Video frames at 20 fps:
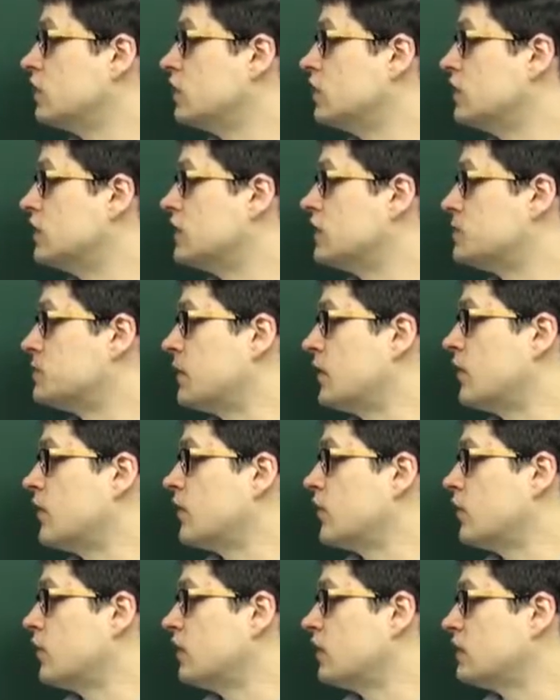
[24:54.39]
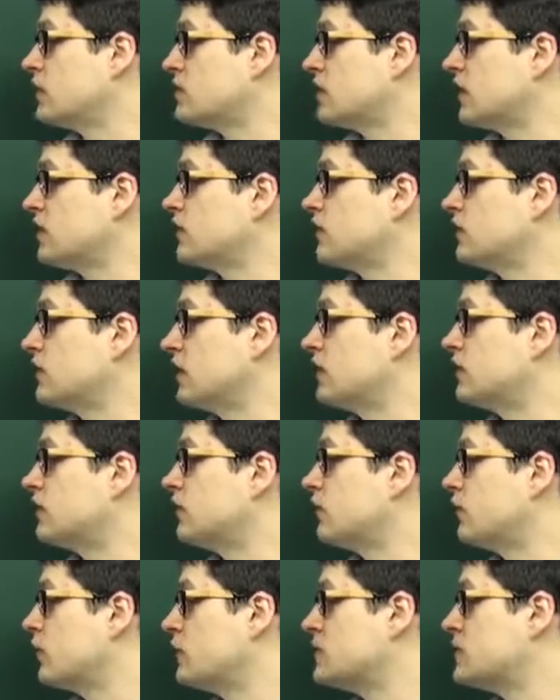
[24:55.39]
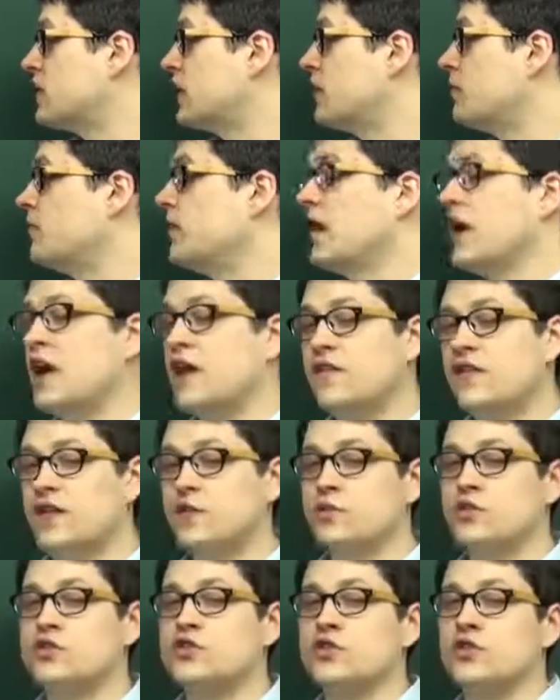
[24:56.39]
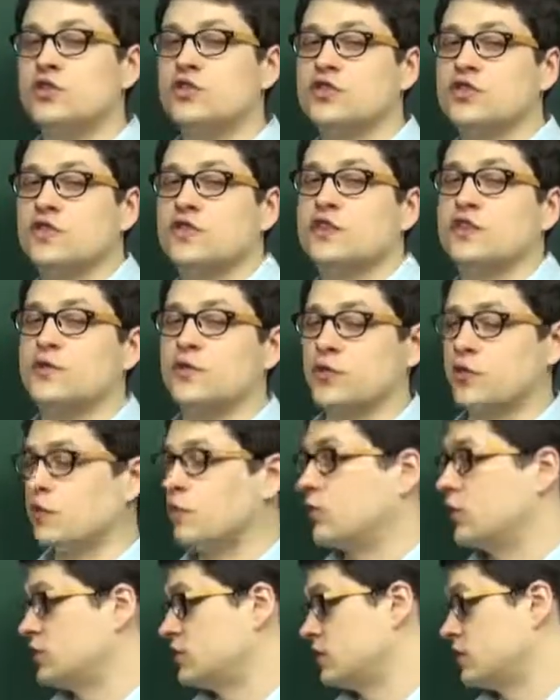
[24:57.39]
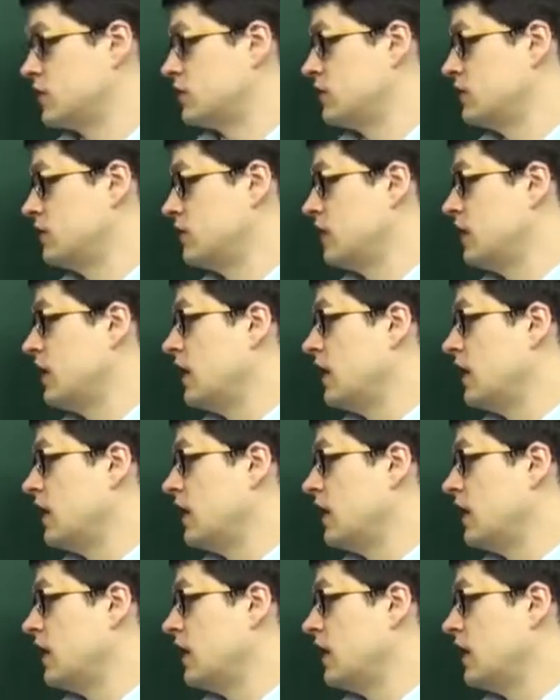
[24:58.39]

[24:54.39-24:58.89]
You need to spend 30 seconds or less the first time and then return to the difficult questions.